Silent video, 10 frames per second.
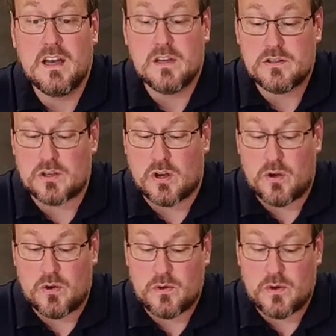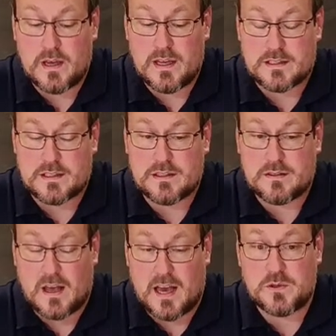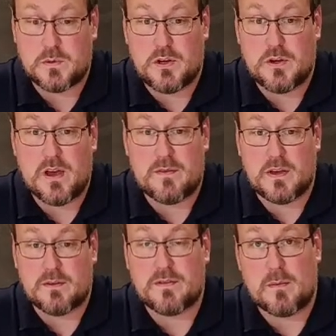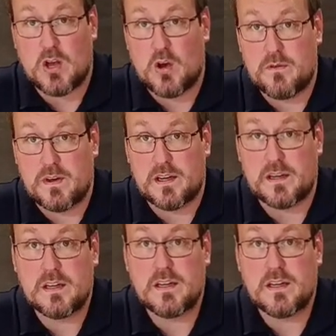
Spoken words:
so it's nice when you're having family over